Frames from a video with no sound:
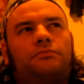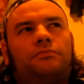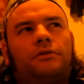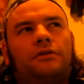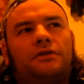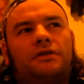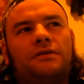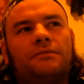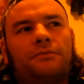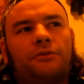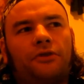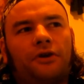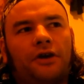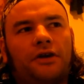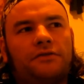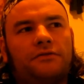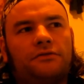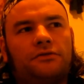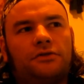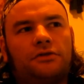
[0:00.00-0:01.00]
a
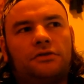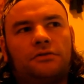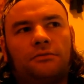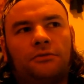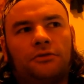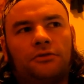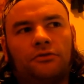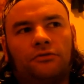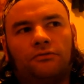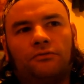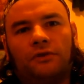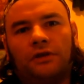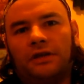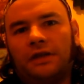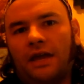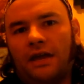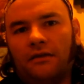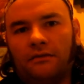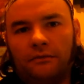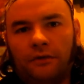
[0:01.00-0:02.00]
sympathiser is just someone who doesn't really
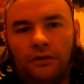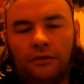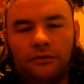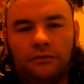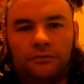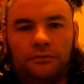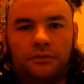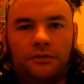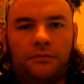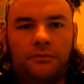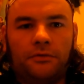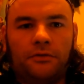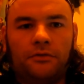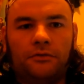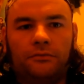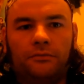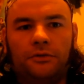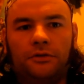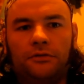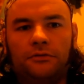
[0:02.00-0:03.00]
get involved with the
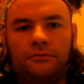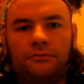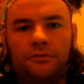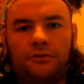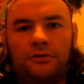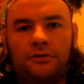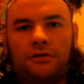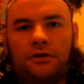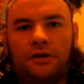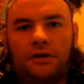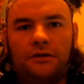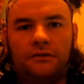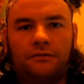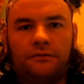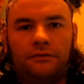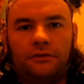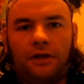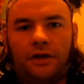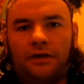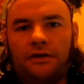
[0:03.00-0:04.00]
movement, but kind of
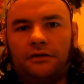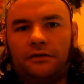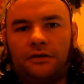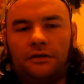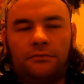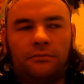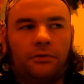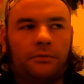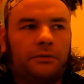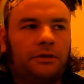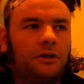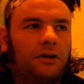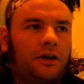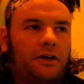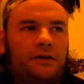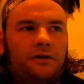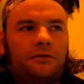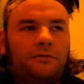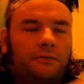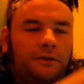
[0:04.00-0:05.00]
likes it. Probably
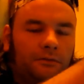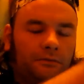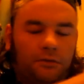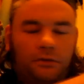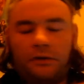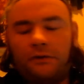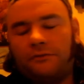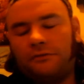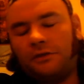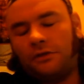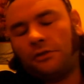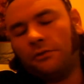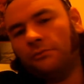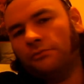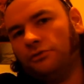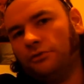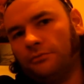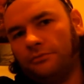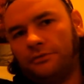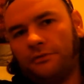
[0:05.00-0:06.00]
gives the
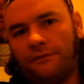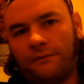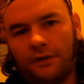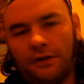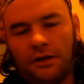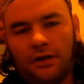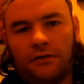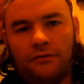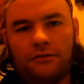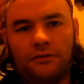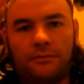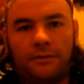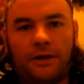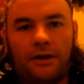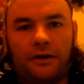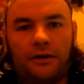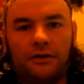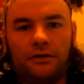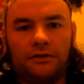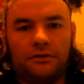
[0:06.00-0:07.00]
thumbs up to videos
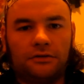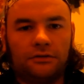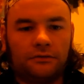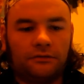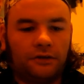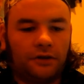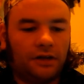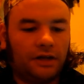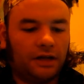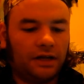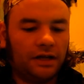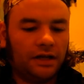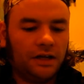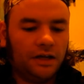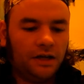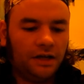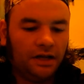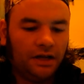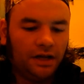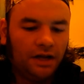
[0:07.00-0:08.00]
about it and stuff like that.
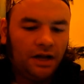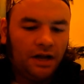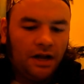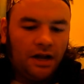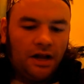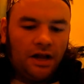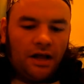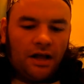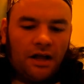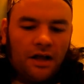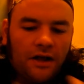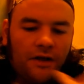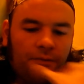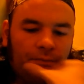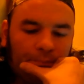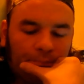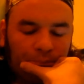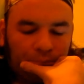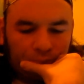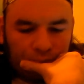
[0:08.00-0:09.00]

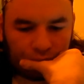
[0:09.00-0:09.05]
The